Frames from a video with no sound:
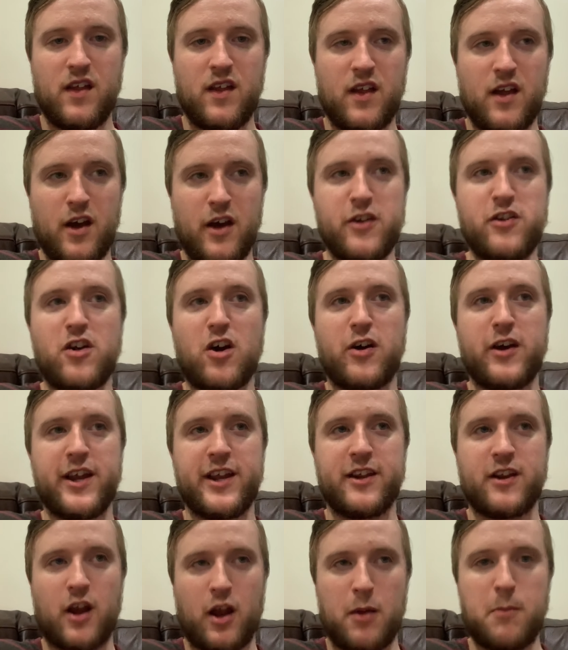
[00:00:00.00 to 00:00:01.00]
a
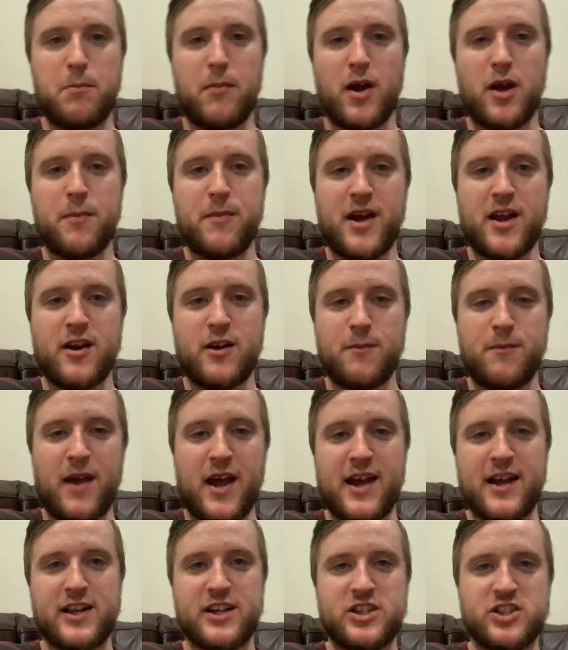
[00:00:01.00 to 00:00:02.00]
9, my man of the
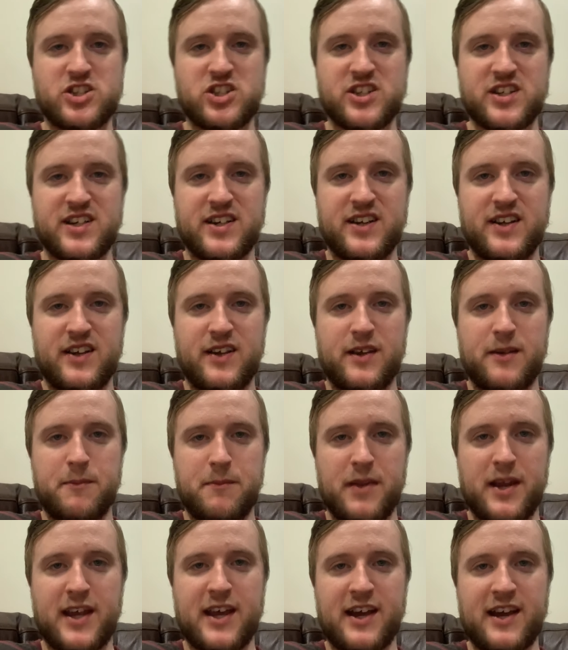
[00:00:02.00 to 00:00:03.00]
match,
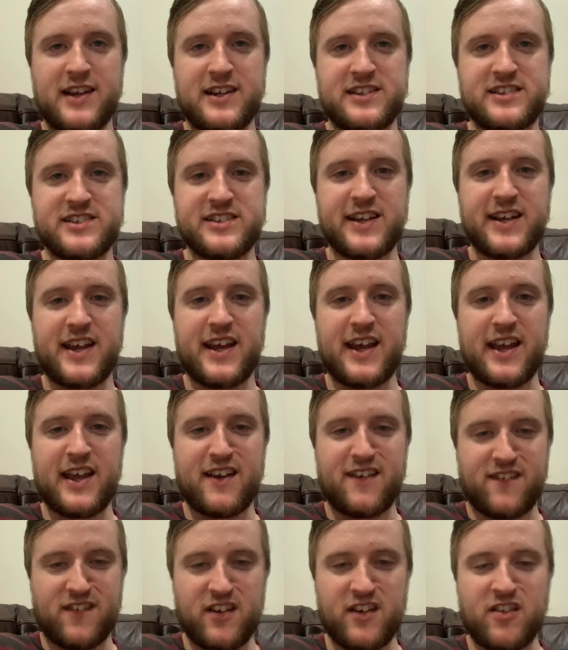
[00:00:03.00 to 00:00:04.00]
because
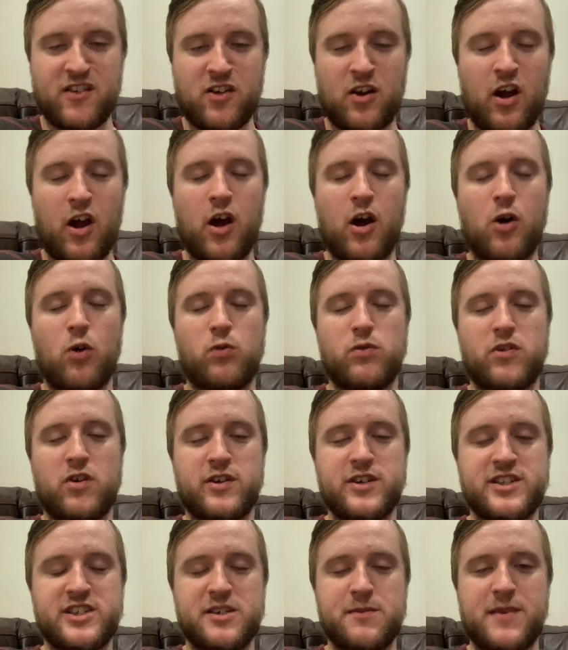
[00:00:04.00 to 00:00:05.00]
for the whole
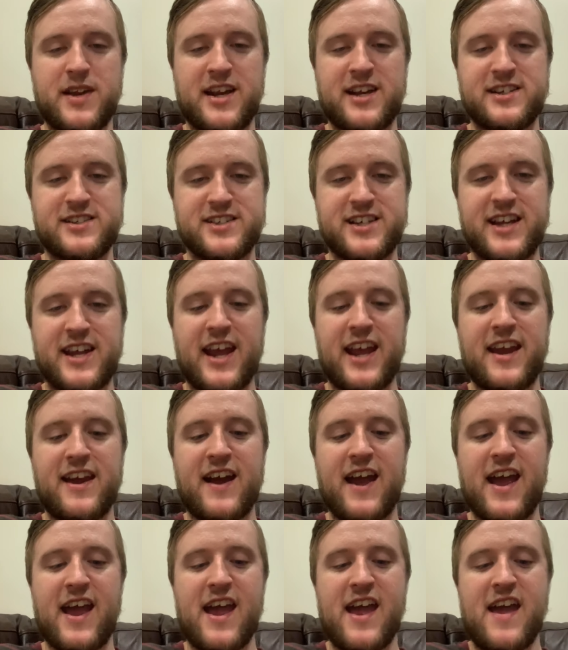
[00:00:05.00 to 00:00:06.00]
90 minutes he gave
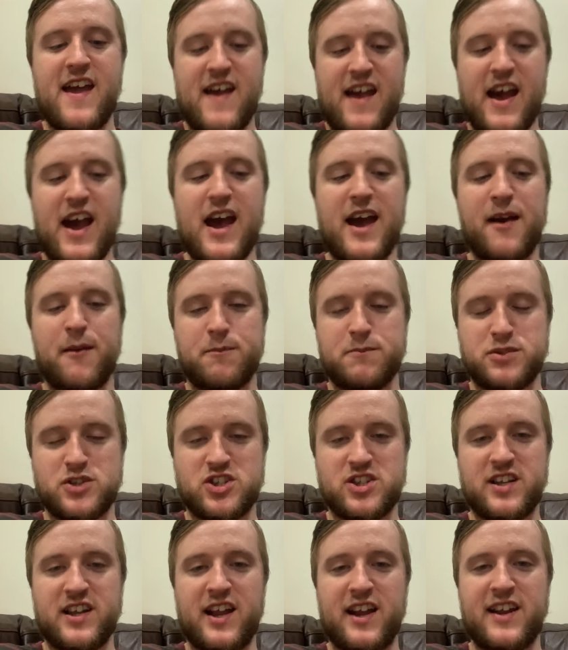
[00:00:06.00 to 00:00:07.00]
it
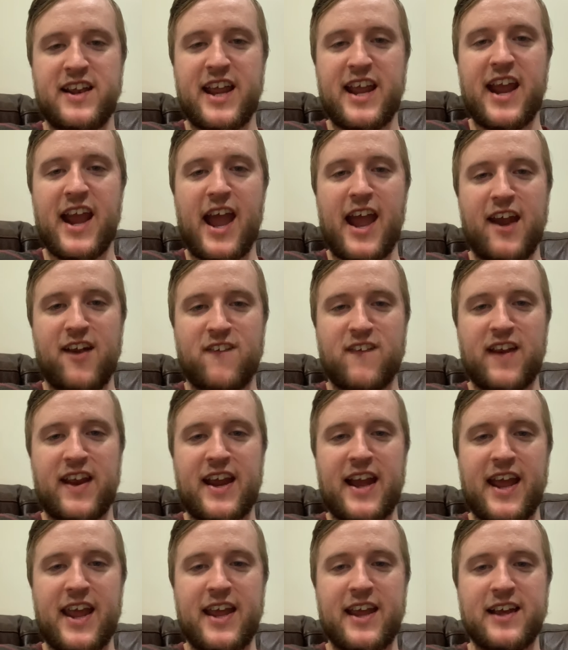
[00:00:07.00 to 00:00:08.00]
absolutely
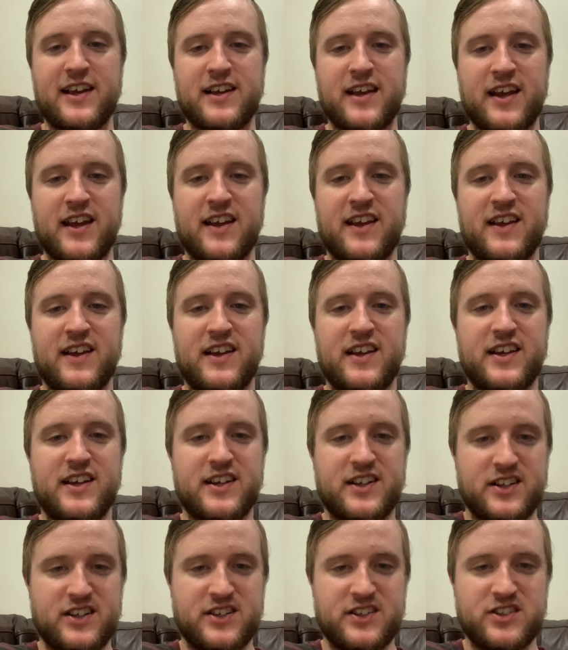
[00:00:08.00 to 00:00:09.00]
everything.
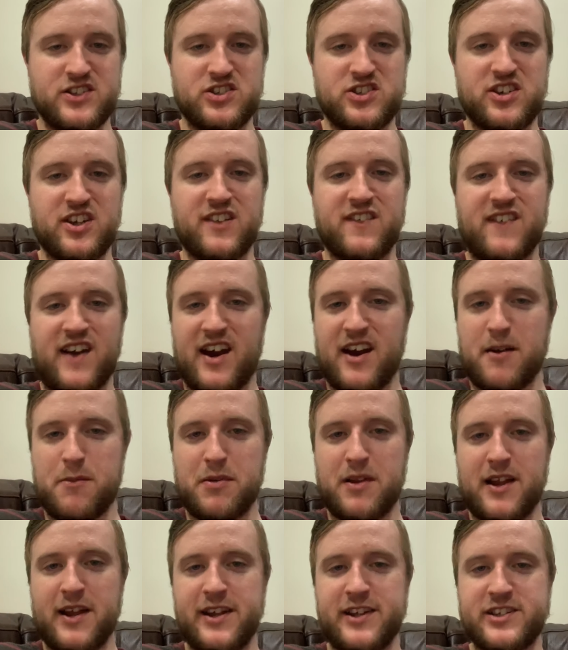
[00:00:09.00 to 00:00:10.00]
So fair
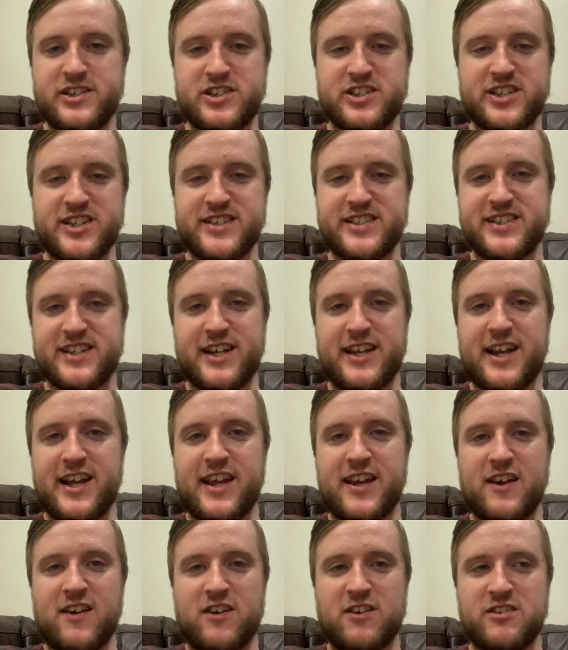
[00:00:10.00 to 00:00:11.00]
play to Jesse
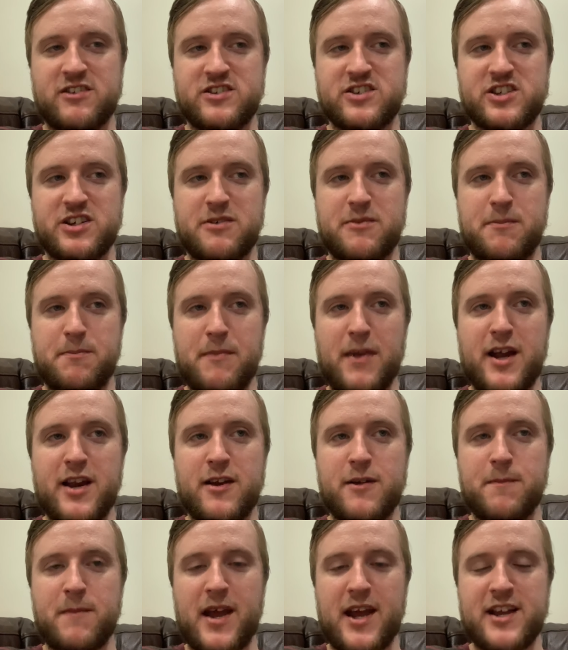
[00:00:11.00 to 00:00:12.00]
Lingard. Man
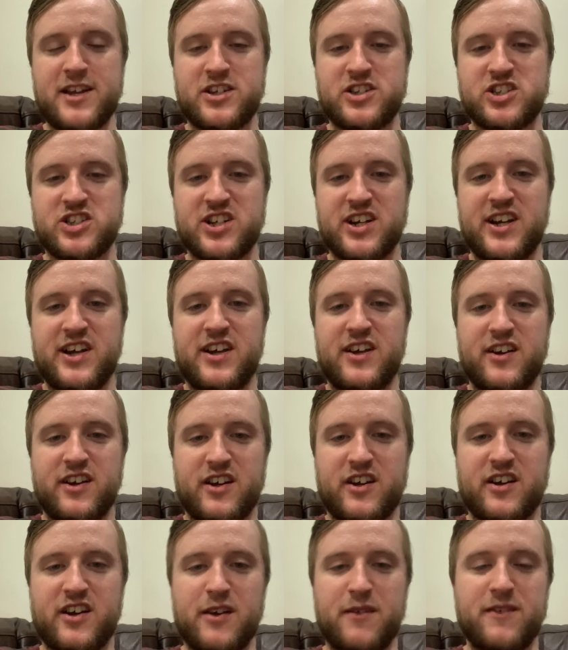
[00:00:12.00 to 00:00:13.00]
of match,
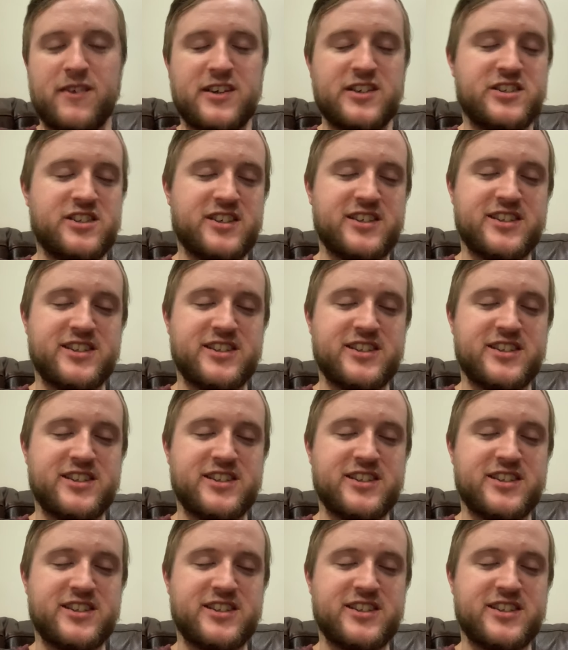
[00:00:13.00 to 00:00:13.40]
as I